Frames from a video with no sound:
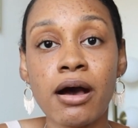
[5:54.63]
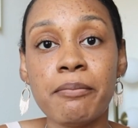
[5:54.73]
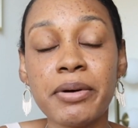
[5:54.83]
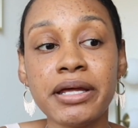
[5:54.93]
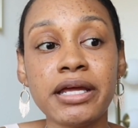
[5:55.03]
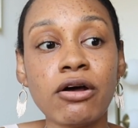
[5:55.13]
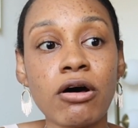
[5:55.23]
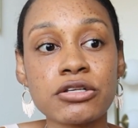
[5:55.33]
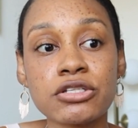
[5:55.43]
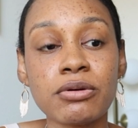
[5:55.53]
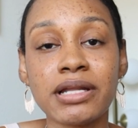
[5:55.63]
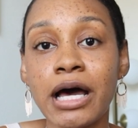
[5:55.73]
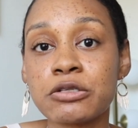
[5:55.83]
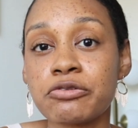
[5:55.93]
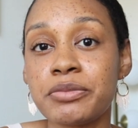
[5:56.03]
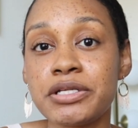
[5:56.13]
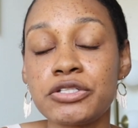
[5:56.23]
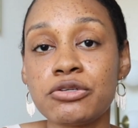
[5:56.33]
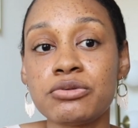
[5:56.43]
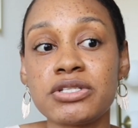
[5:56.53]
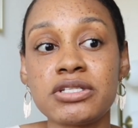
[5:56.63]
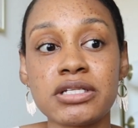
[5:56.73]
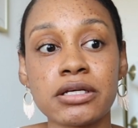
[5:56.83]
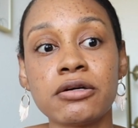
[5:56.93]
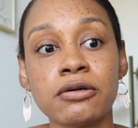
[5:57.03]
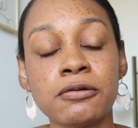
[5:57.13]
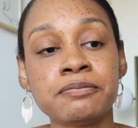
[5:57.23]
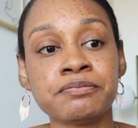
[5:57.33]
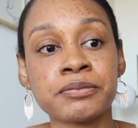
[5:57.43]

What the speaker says: but it also allows for me to still